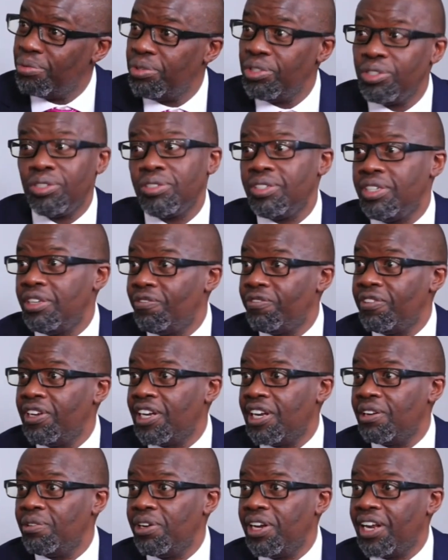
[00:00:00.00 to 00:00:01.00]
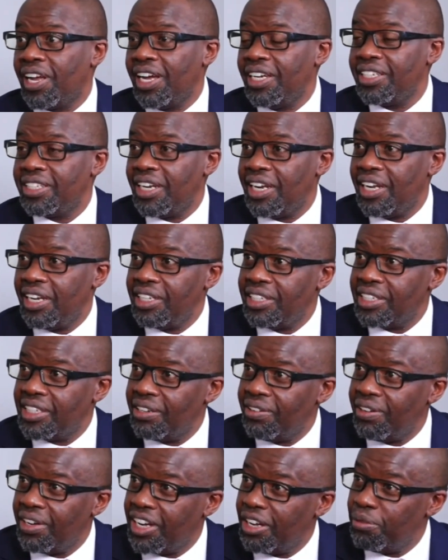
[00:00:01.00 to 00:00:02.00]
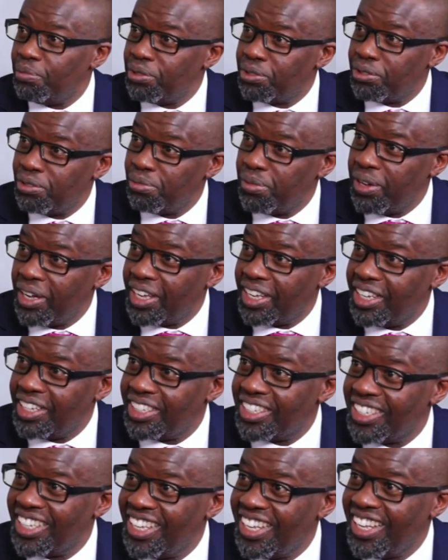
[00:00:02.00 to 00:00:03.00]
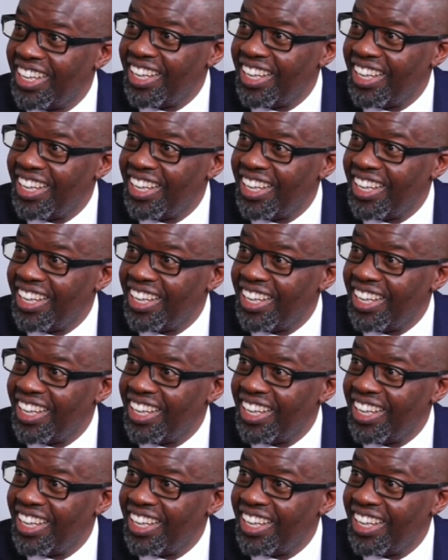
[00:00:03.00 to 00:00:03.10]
which definitely will catalyze our capital markets.